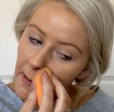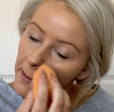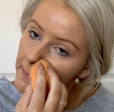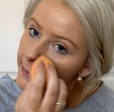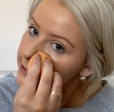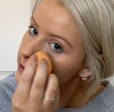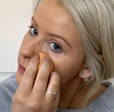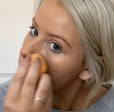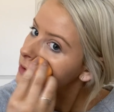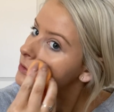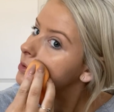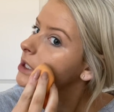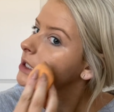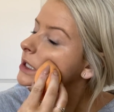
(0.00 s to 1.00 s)
But this one's
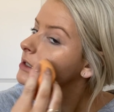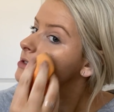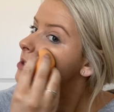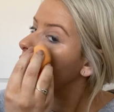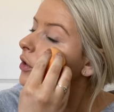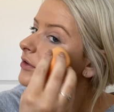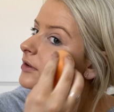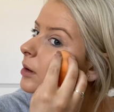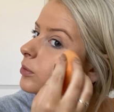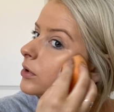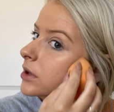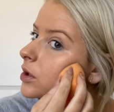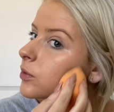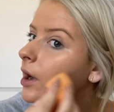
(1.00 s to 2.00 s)
pretty nice, it holds up
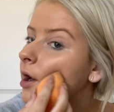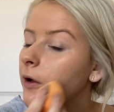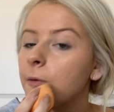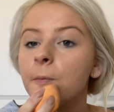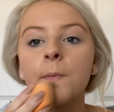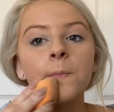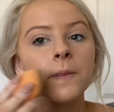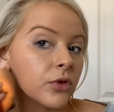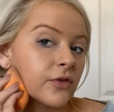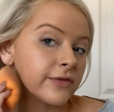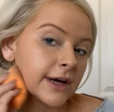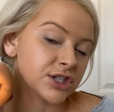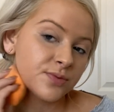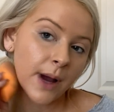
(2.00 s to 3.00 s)
really well. The
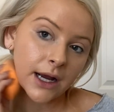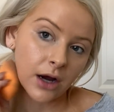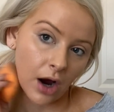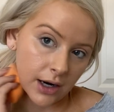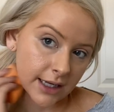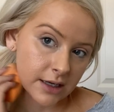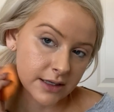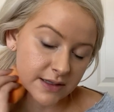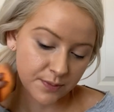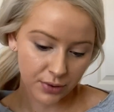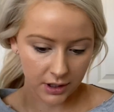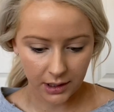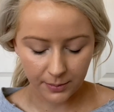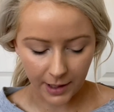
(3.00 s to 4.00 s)
flashback on it is
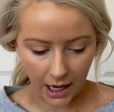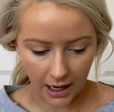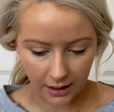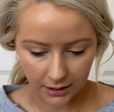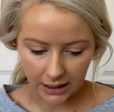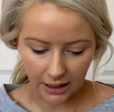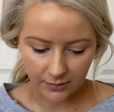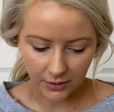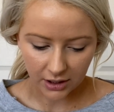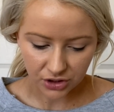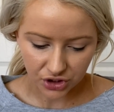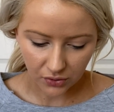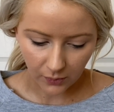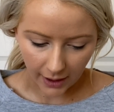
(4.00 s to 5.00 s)
pretty bad. I'm not
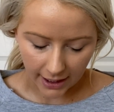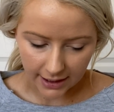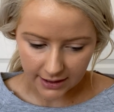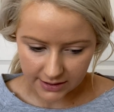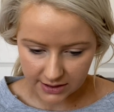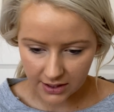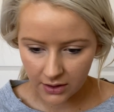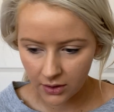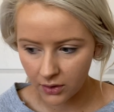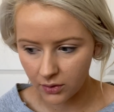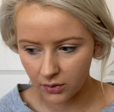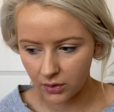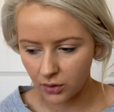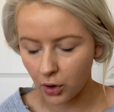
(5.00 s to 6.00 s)
sure why it's
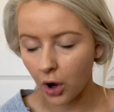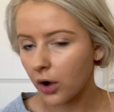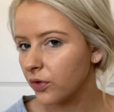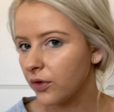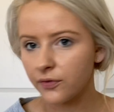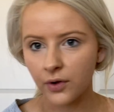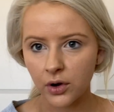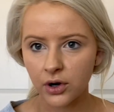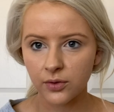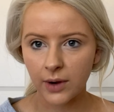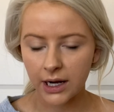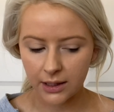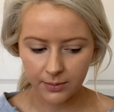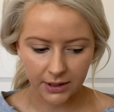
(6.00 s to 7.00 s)
called the
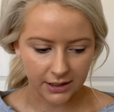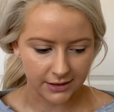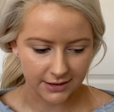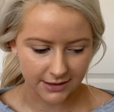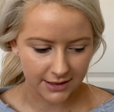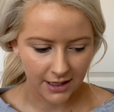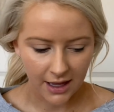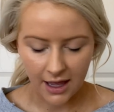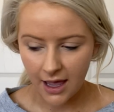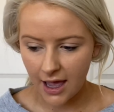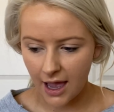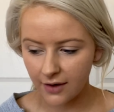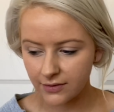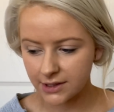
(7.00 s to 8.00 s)
PhotoReady, because
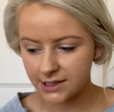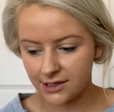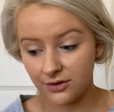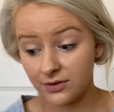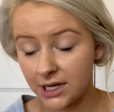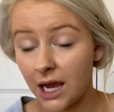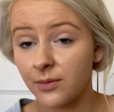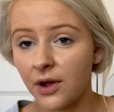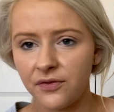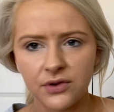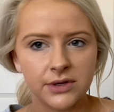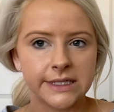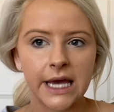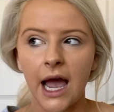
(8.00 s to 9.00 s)
every single time I've
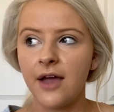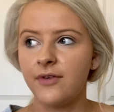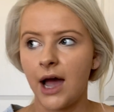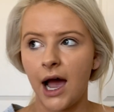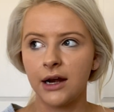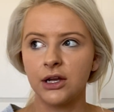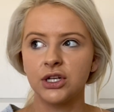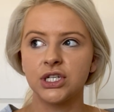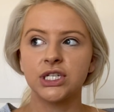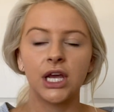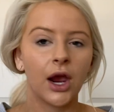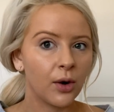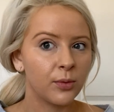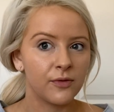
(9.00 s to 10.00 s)
used it, I've had
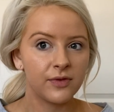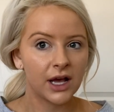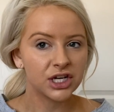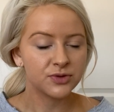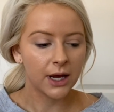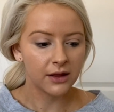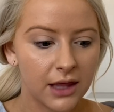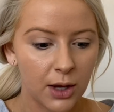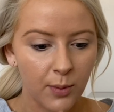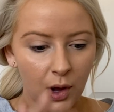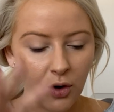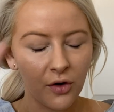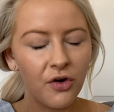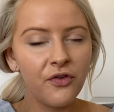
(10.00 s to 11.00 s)
terrible flashback. Like my
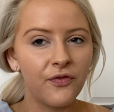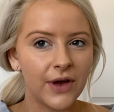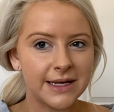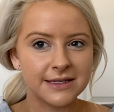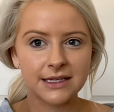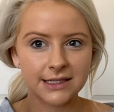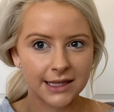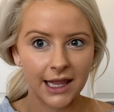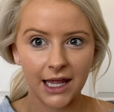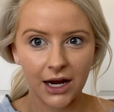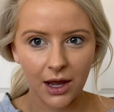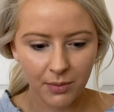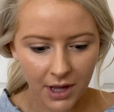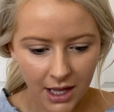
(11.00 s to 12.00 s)
whole face is lit
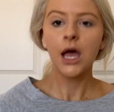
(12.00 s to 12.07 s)
up.